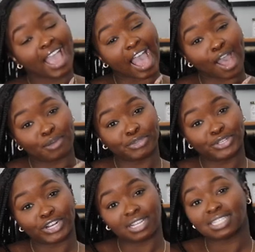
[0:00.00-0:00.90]
I hope you
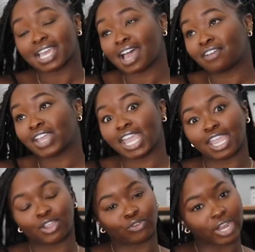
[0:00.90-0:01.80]
girls have
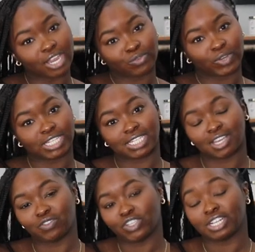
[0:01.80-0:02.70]
a great rest
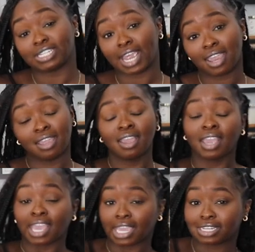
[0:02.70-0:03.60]
of your day.
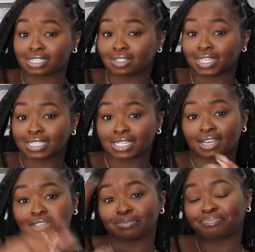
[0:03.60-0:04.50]
And until next
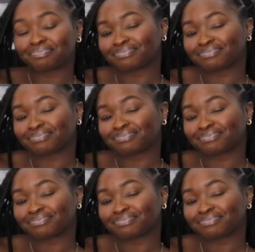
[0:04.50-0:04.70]
time.